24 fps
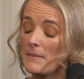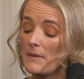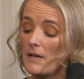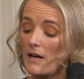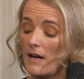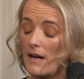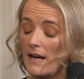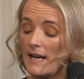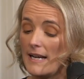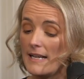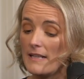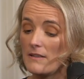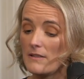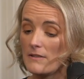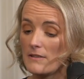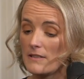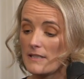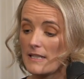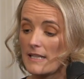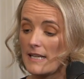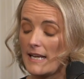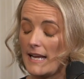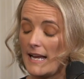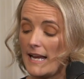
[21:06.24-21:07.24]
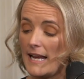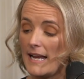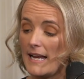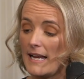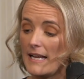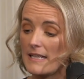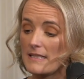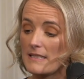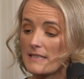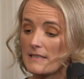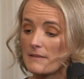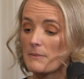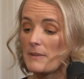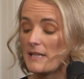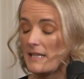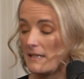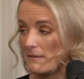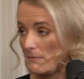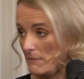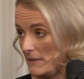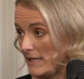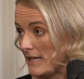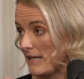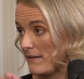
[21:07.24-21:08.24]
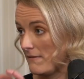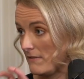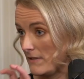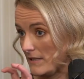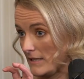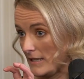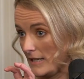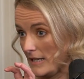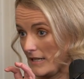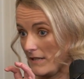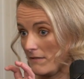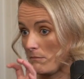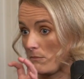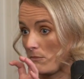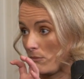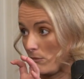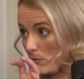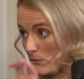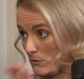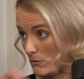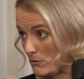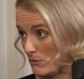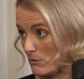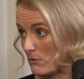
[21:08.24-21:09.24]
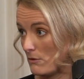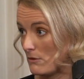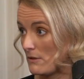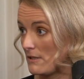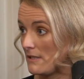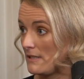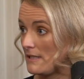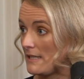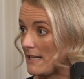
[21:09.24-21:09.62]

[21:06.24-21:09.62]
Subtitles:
I look at, we have a kind of broad